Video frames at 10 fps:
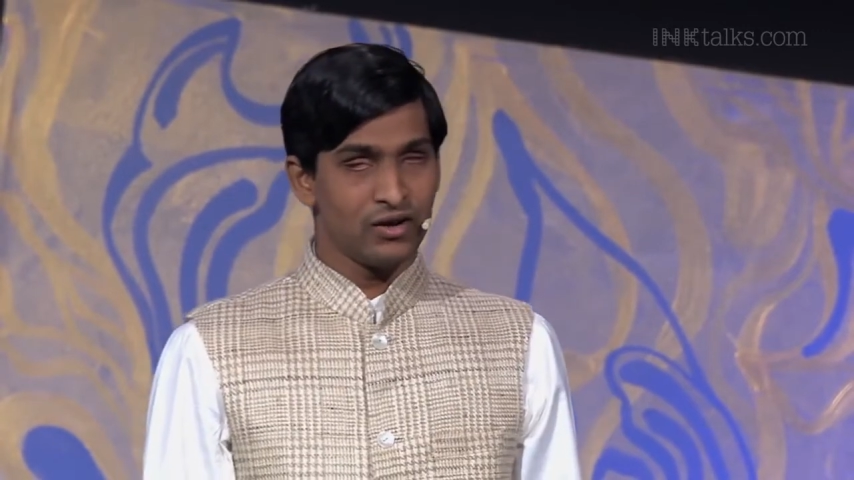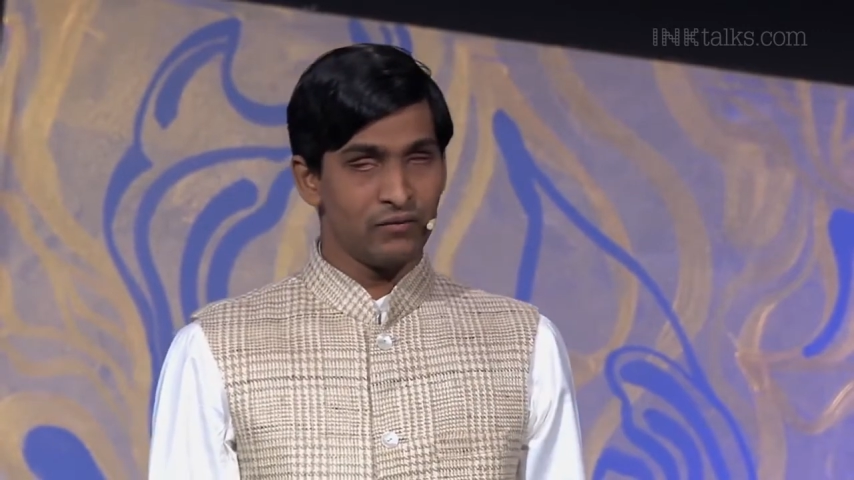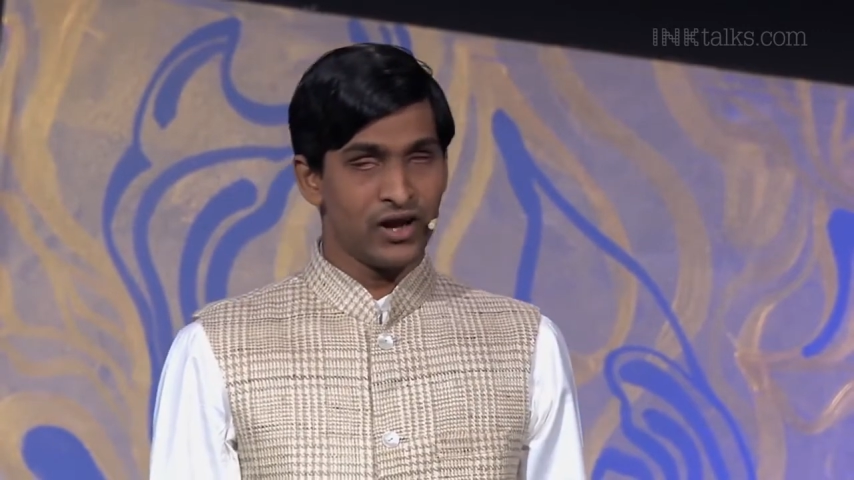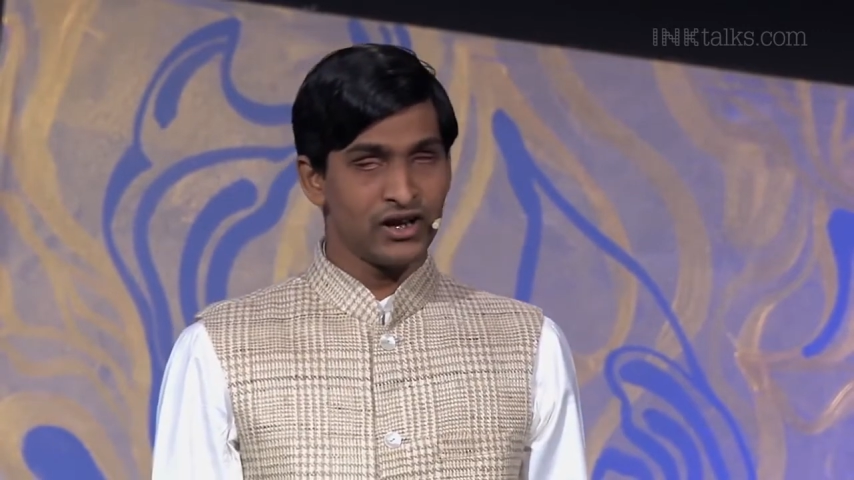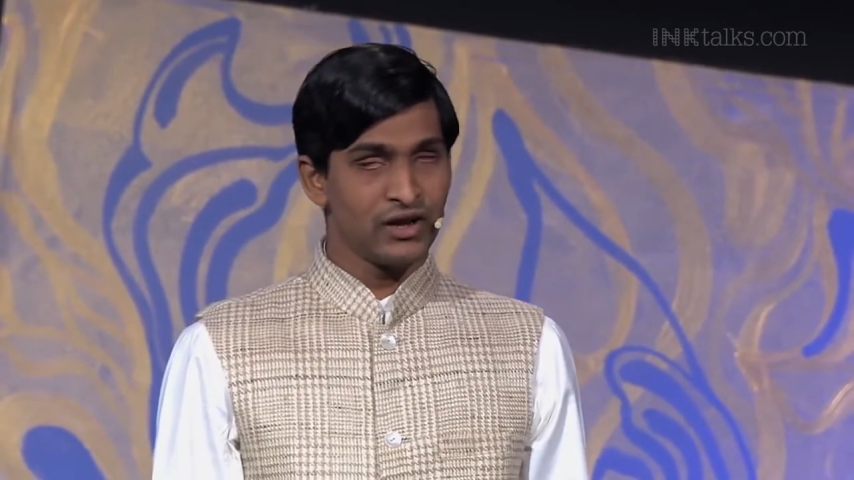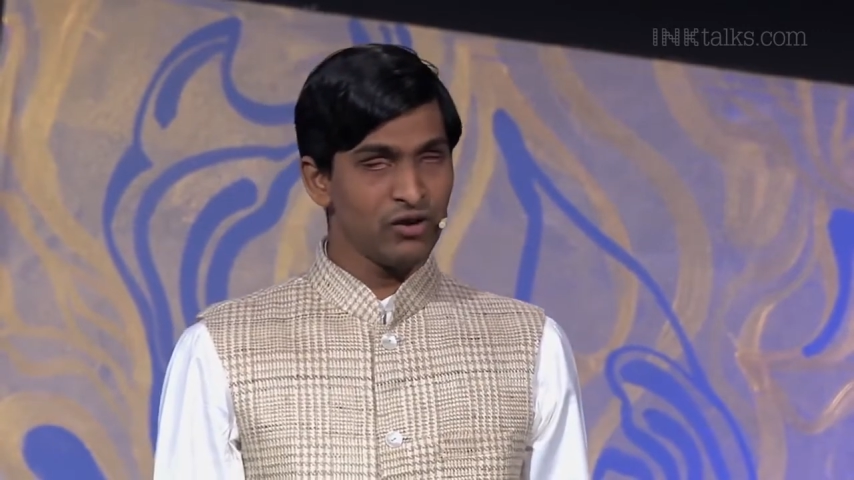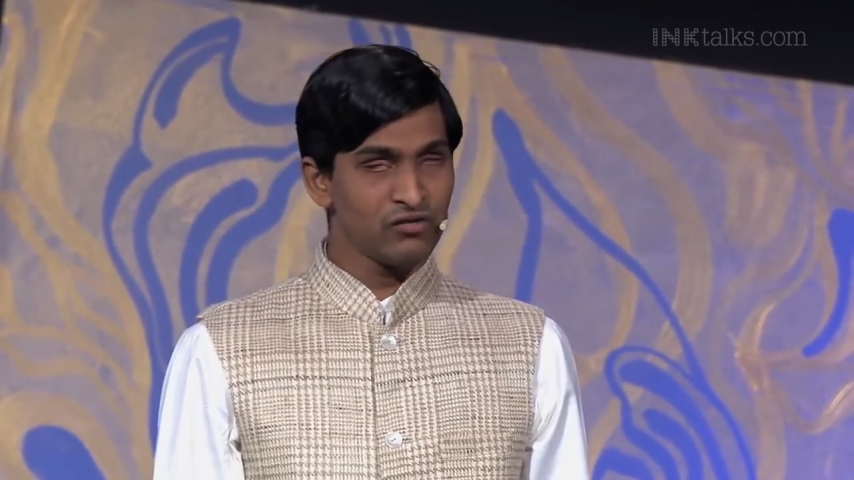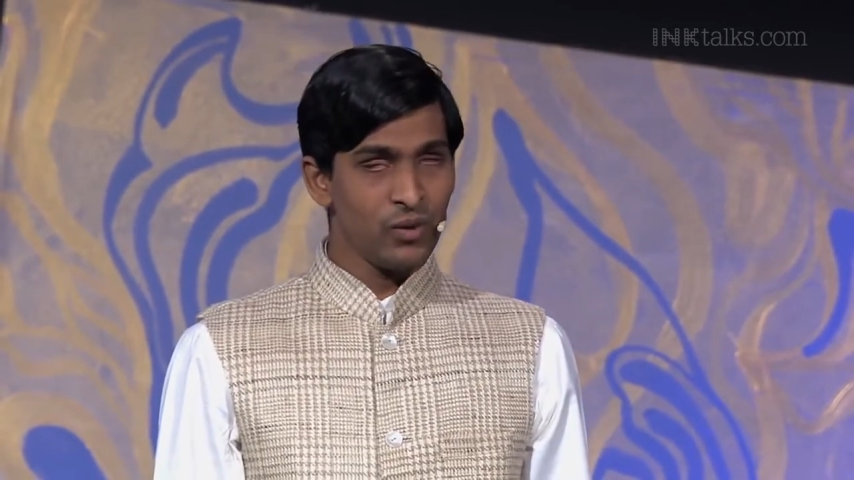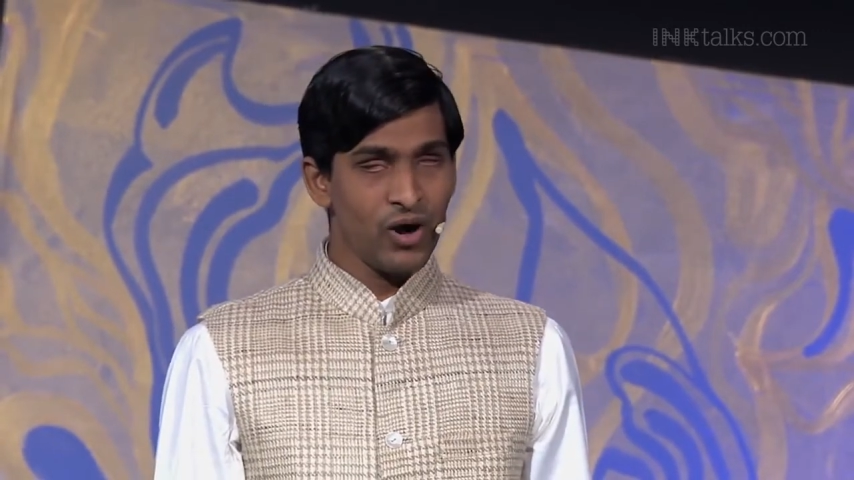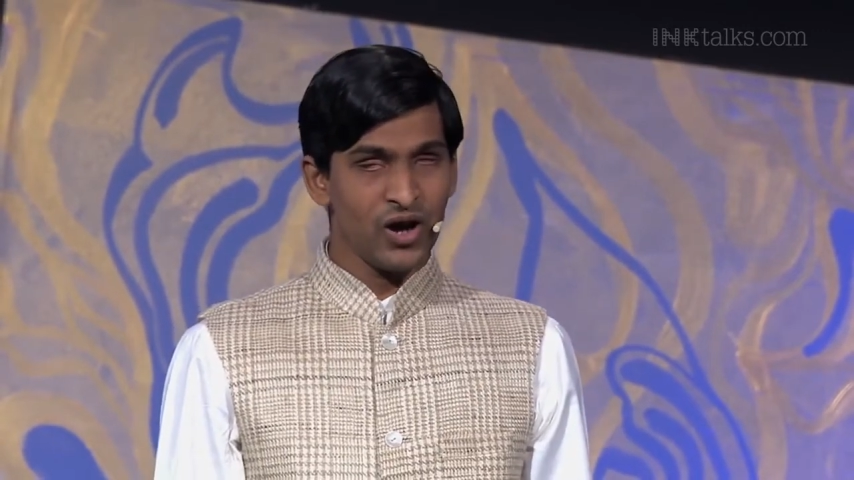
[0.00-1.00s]
When he
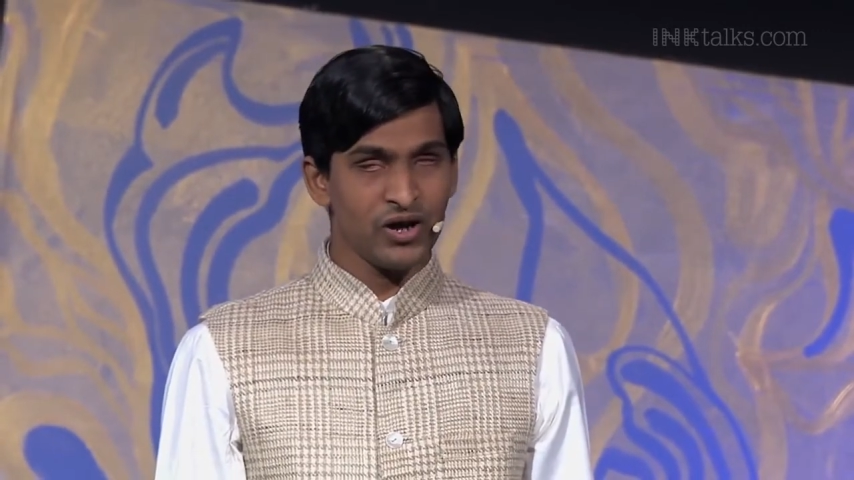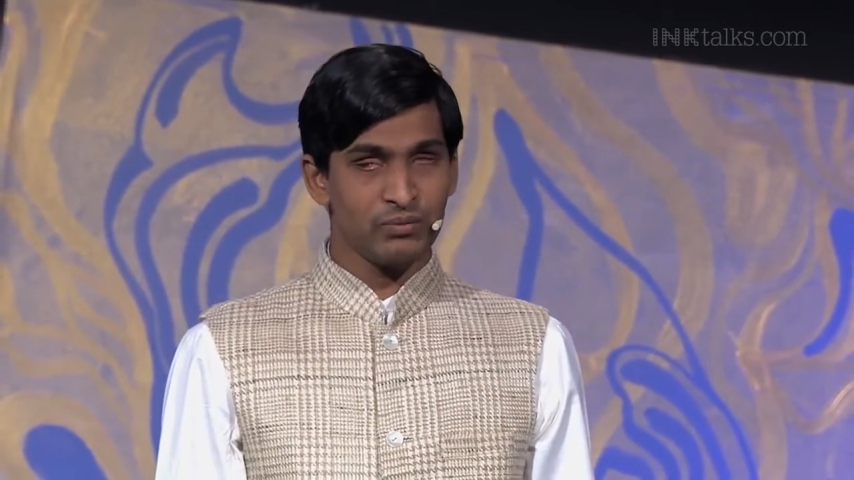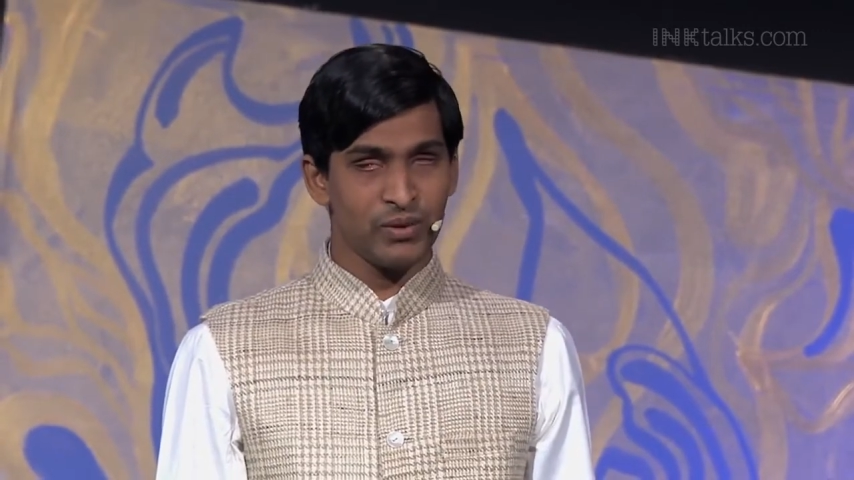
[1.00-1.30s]
was born,